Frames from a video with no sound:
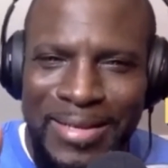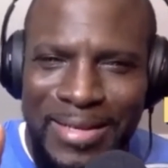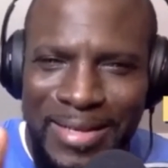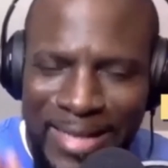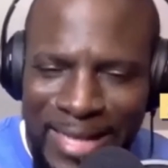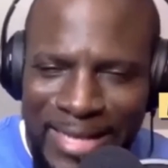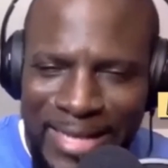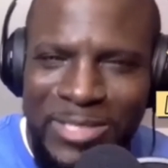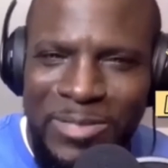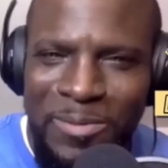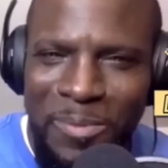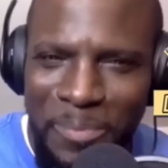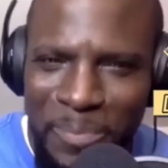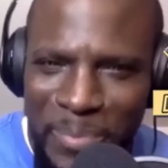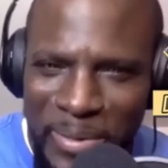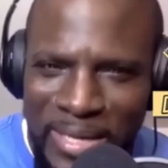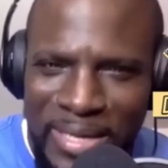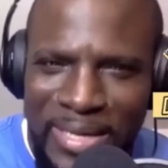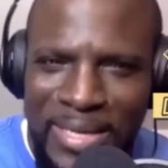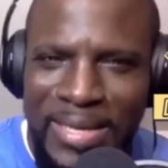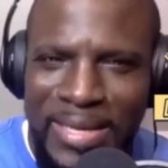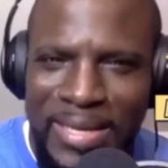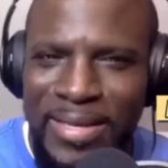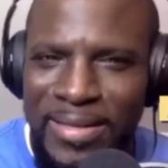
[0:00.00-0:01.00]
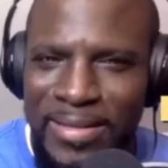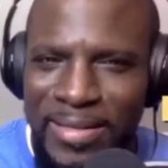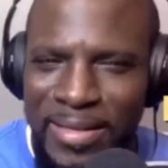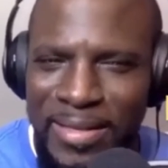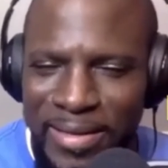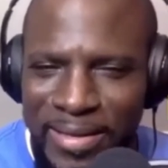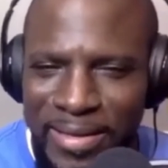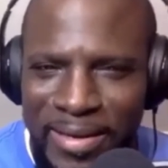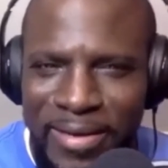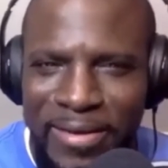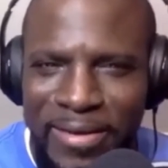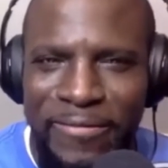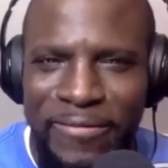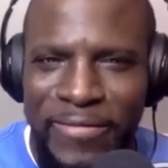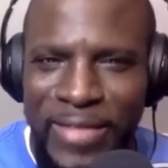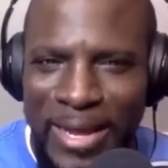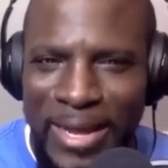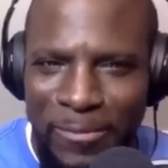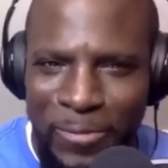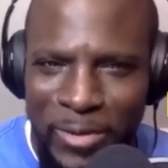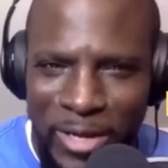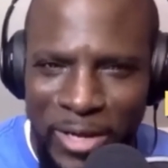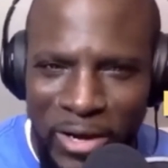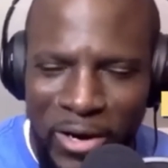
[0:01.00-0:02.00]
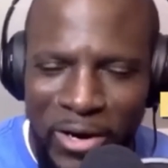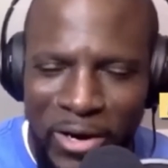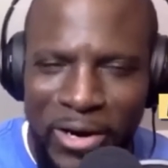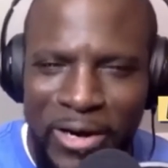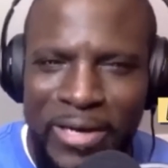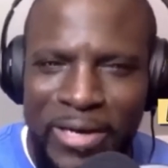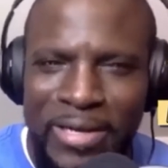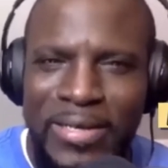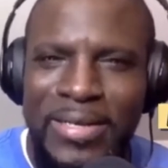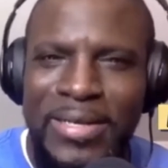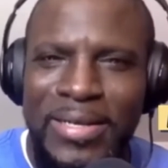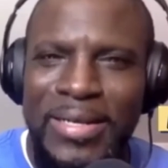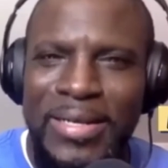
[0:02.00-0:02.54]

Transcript: Let's be the love that we are.